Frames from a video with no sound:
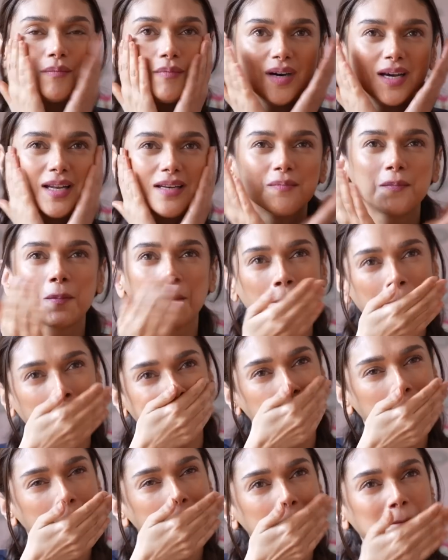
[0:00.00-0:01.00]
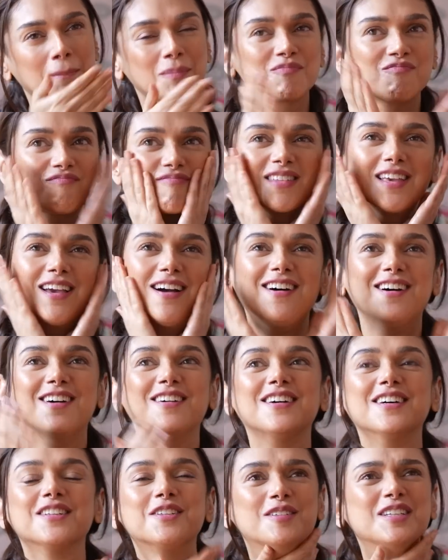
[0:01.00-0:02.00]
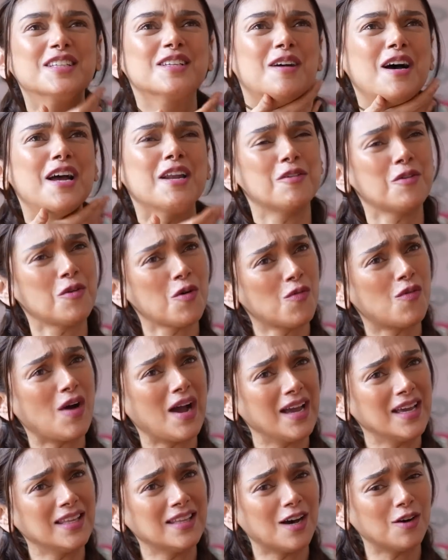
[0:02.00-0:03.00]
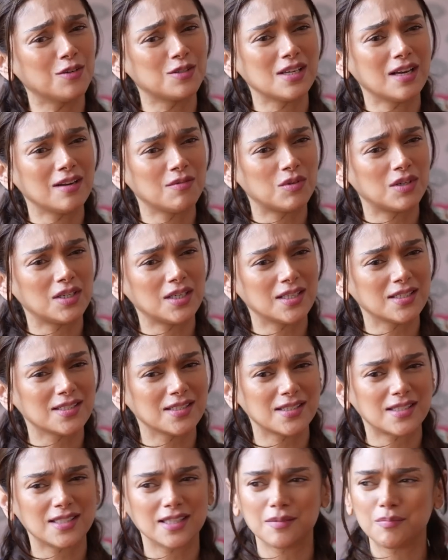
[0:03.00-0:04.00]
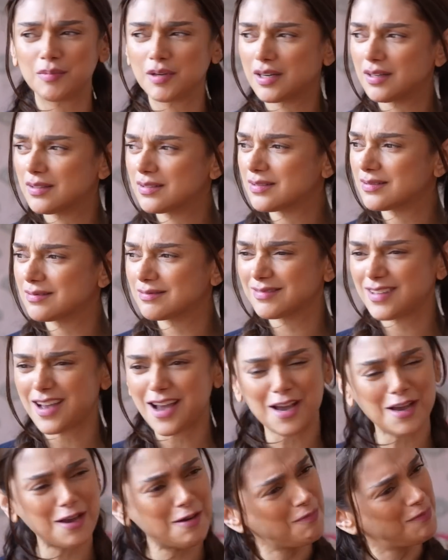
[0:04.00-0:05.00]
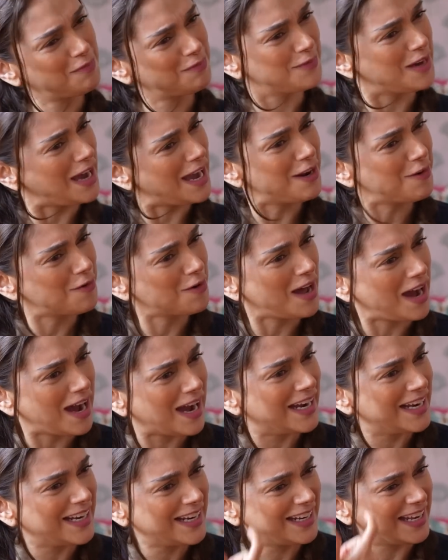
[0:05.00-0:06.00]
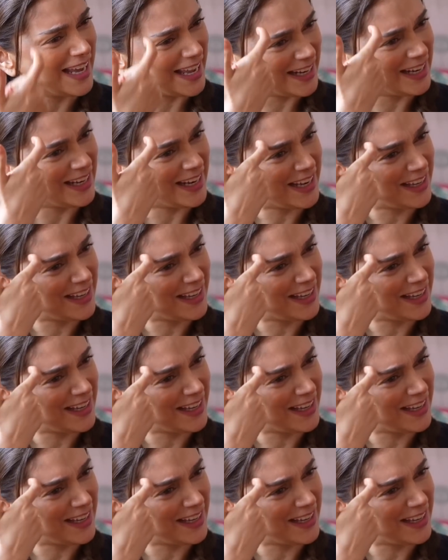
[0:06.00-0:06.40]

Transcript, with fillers: But yeah, otherwise I don't know why the outside world doesn't see it because I'm, I don't hide it.